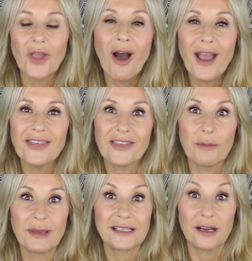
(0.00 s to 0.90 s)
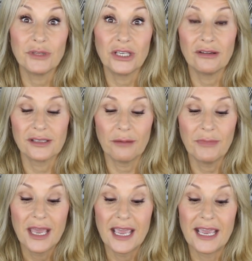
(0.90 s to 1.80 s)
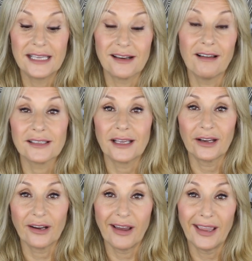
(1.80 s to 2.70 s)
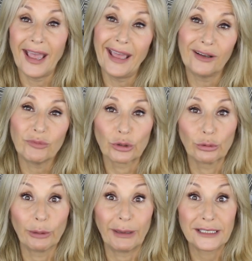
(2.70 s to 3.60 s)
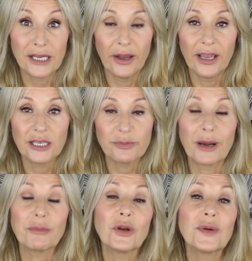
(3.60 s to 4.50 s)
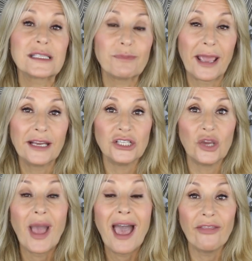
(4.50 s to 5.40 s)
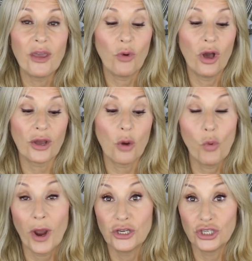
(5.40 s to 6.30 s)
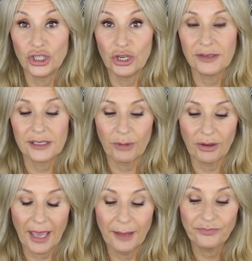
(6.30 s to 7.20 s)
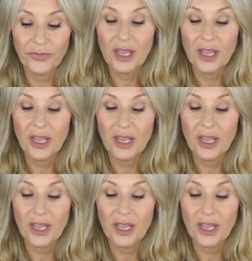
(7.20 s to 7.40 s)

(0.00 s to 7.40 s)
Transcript: I think the best time to use them is last thing at night, and we're all a bit tired. But I'm going to explain to you how they work and why you should use them, okay?